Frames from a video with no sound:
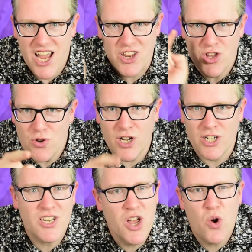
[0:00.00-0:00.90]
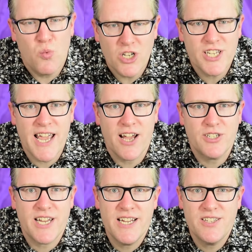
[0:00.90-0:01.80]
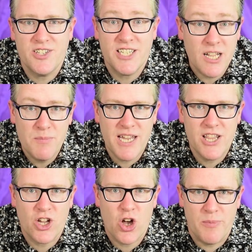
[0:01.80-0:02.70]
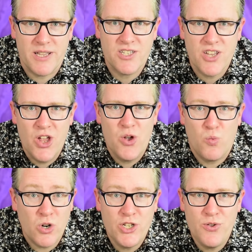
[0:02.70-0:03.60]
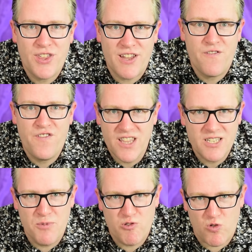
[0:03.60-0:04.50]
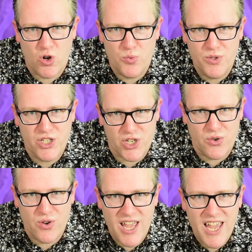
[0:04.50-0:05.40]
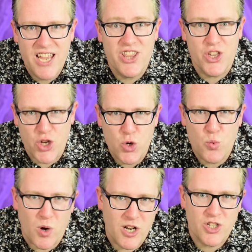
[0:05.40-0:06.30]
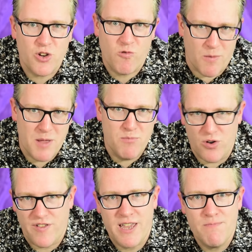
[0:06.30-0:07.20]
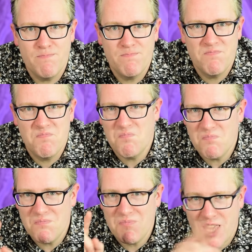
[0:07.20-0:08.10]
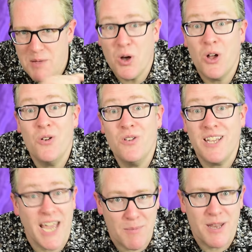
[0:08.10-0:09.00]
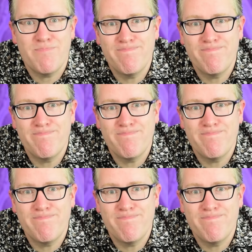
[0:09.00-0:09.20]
And you lot, watch the outtakes and tell me in the comments what you think Feathers McGraw will do in the new Wallace and Gromit movie. Keep on gaming.